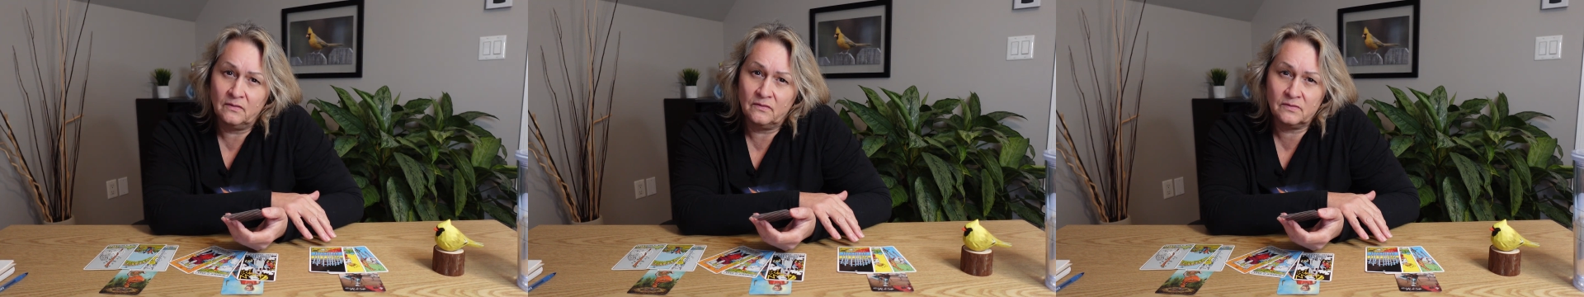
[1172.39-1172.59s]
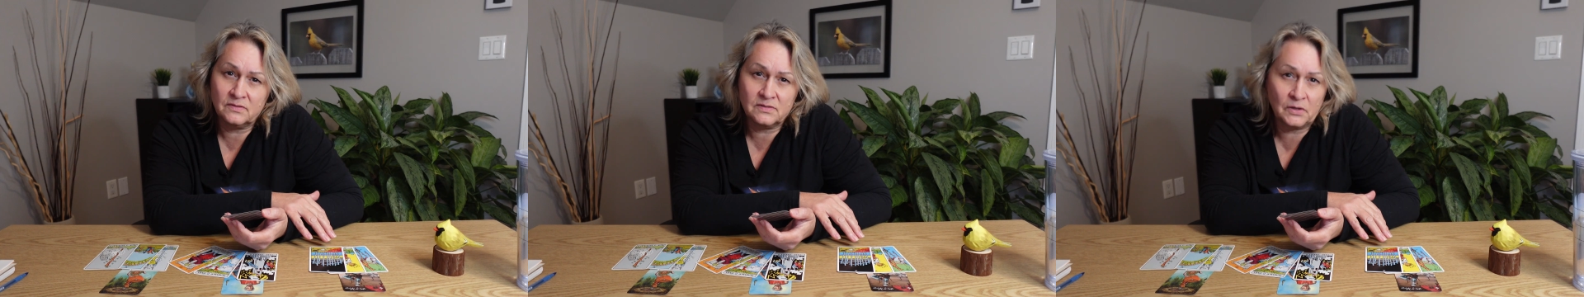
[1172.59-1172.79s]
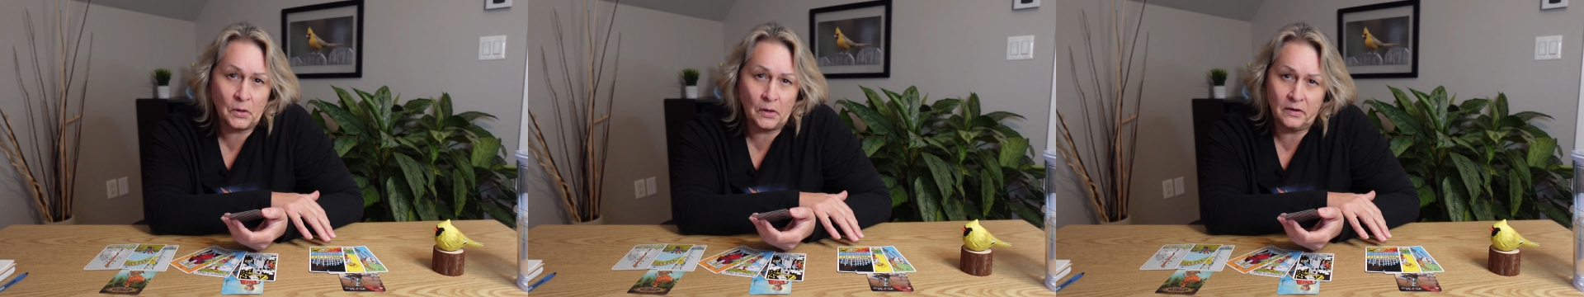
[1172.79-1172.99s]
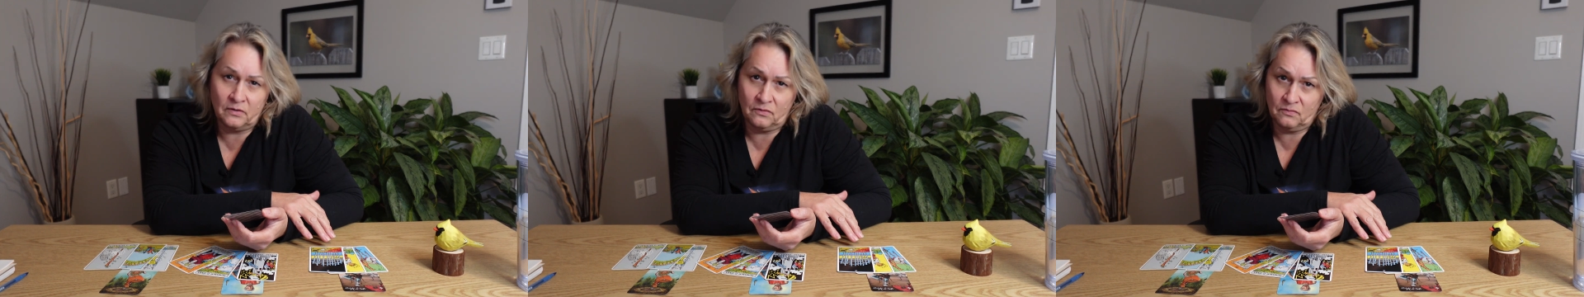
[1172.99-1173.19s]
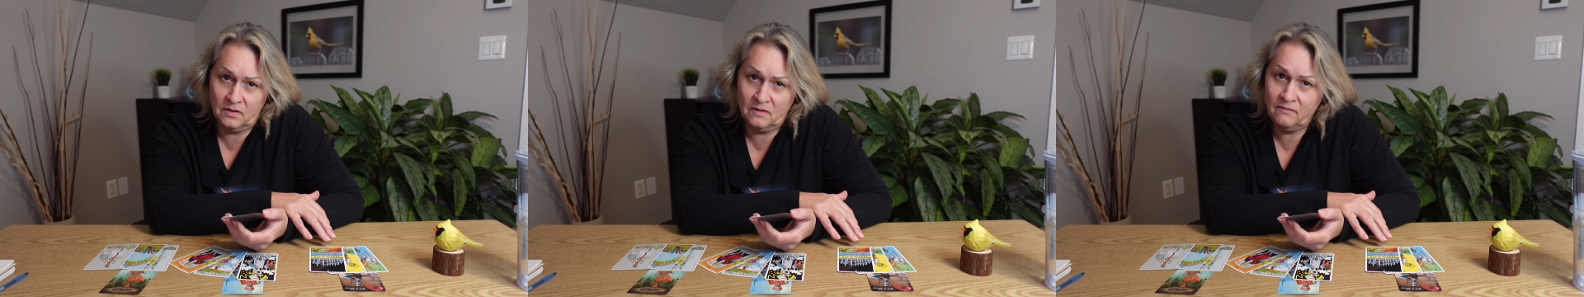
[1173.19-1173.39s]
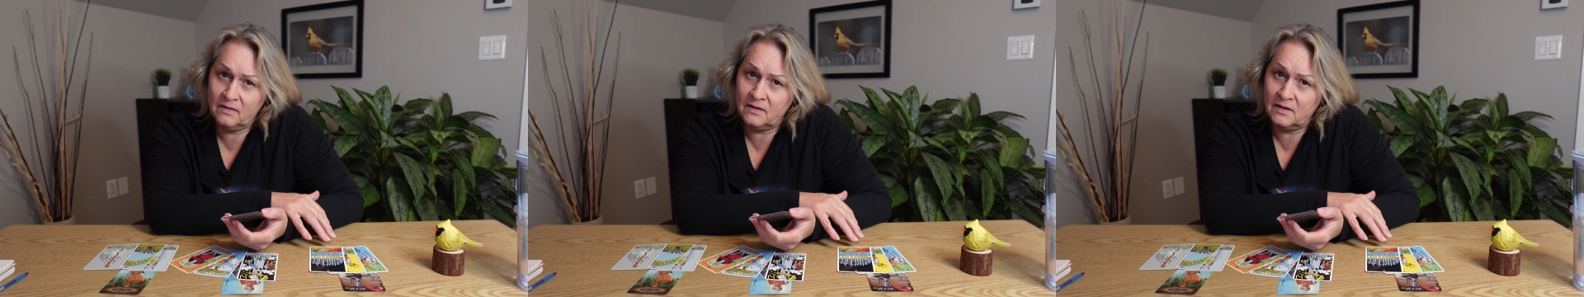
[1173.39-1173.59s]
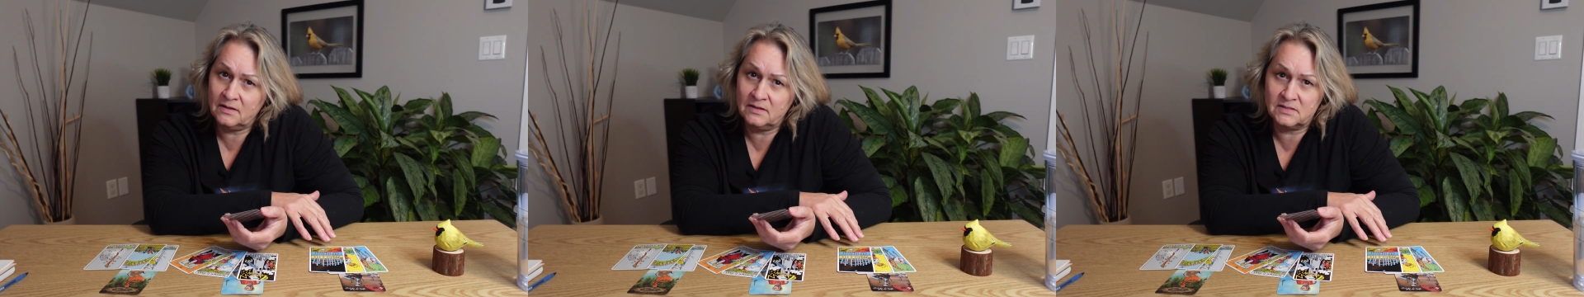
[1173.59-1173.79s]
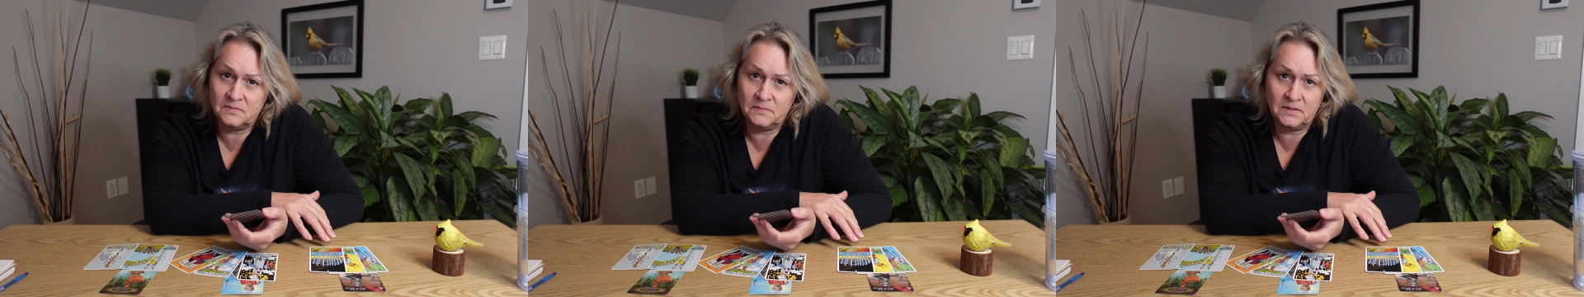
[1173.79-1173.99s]
there's a lot of grieving that
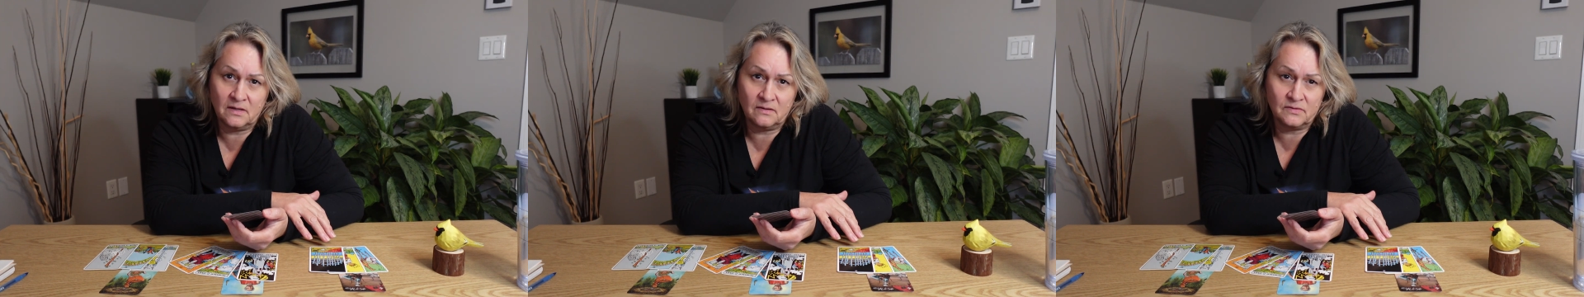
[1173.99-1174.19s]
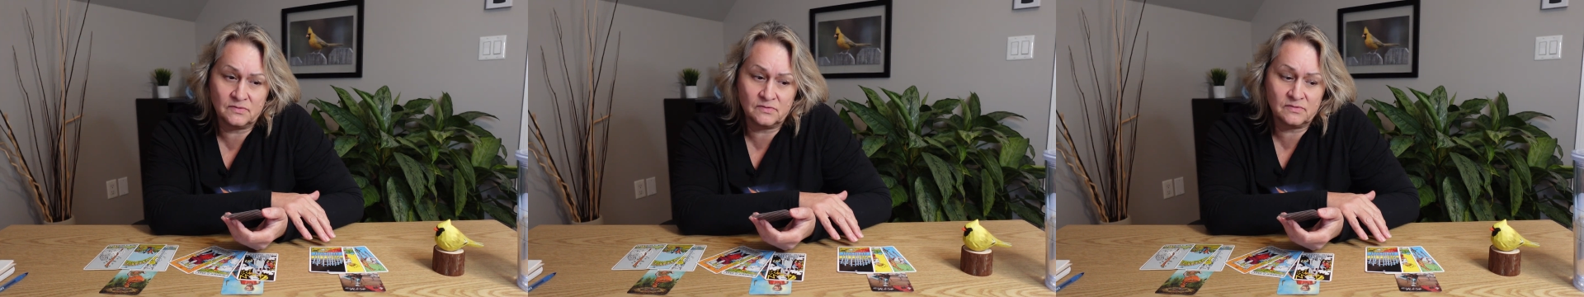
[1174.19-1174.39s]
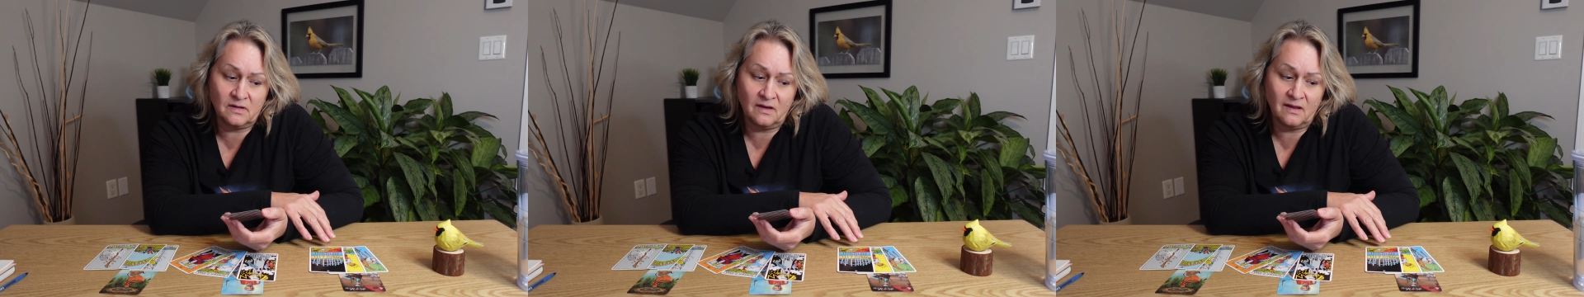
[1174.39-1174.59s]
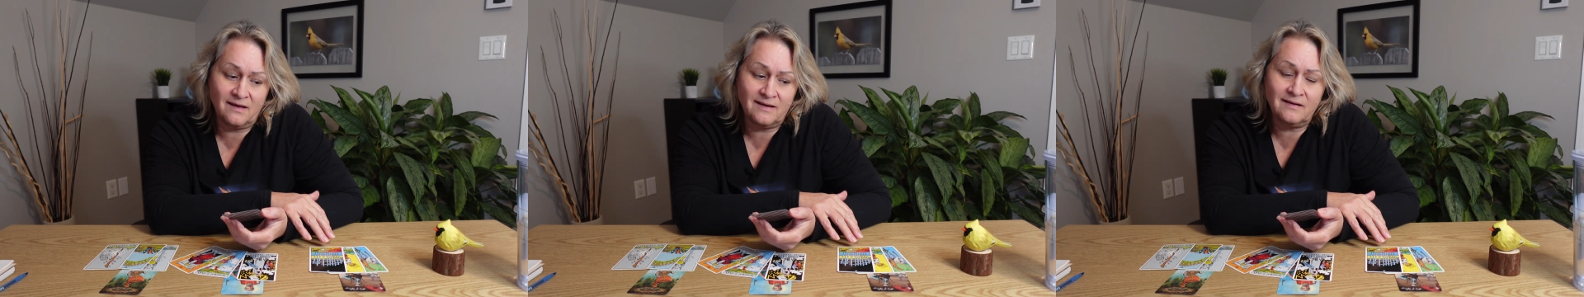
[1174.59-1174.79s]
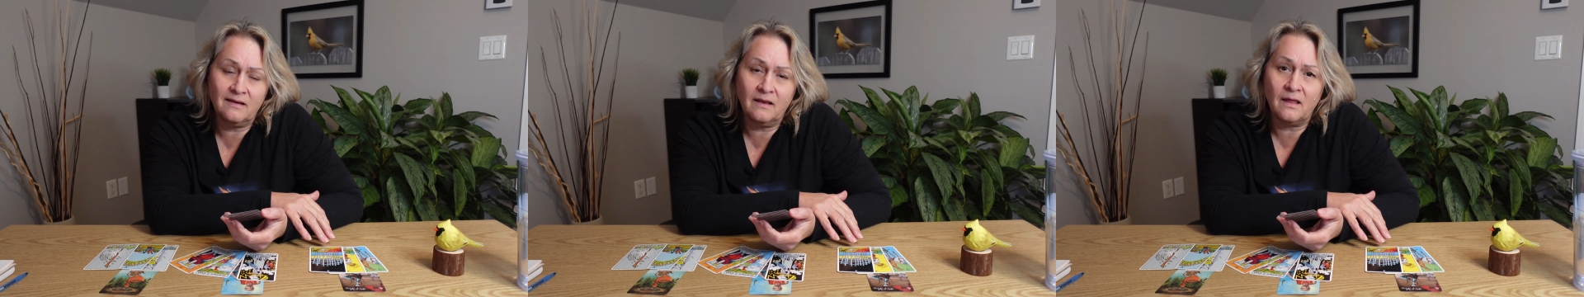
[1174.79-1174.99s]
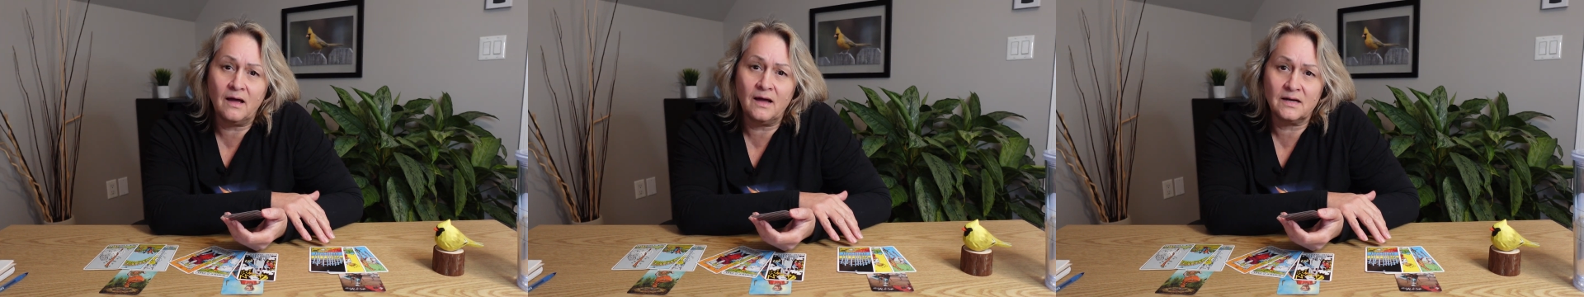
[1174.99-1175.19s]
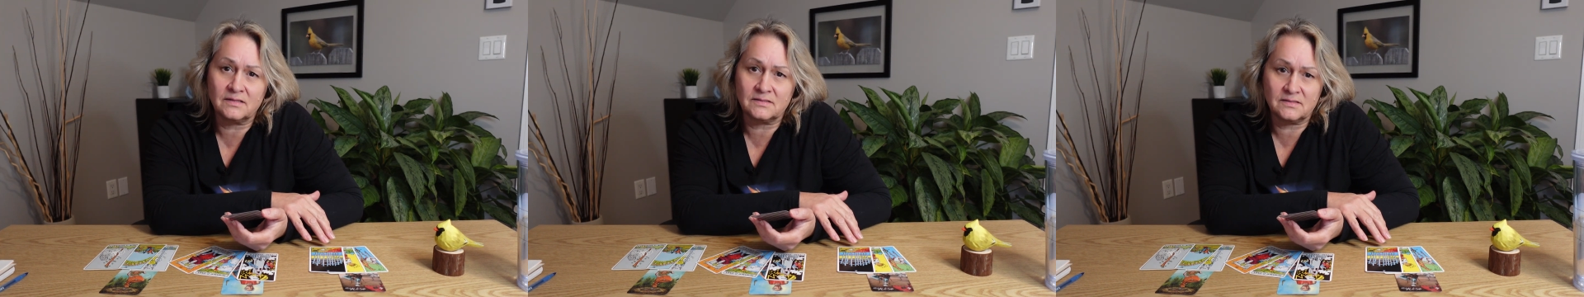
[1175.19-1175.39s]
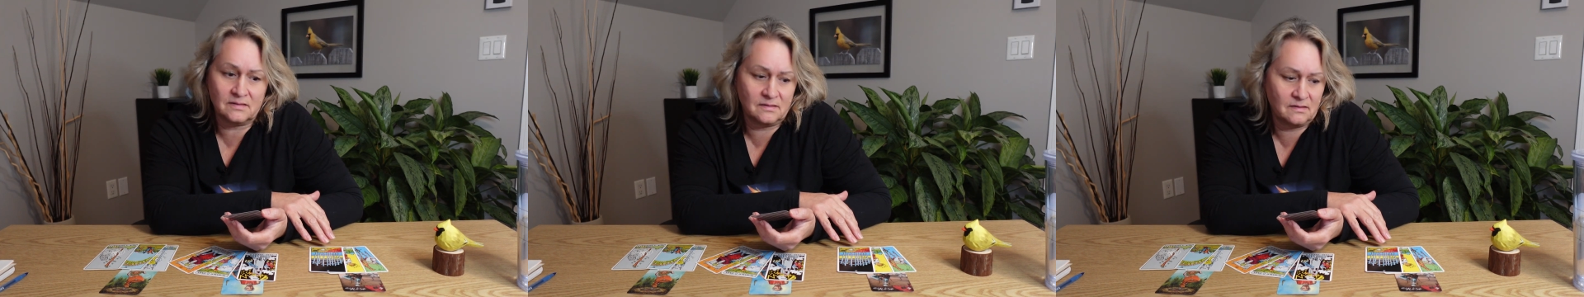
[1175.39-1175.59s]
needs to be done, because there's a lot of loss,